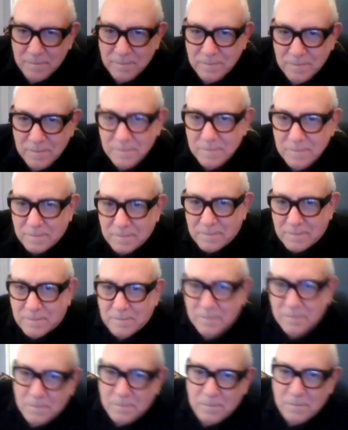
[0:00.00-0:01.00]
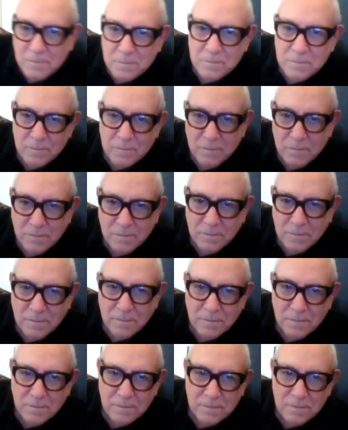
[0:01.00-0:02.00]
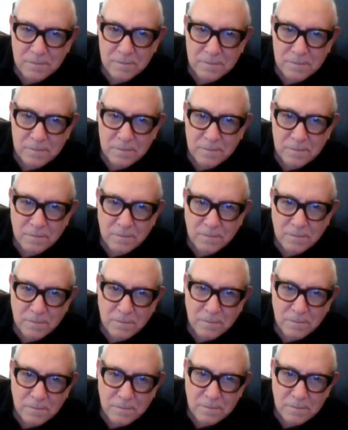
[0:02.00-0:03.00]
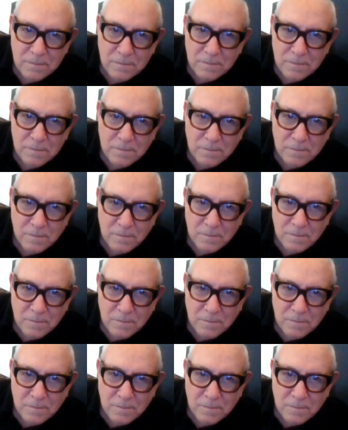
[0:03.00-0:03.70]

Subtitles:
This person isn't speaking.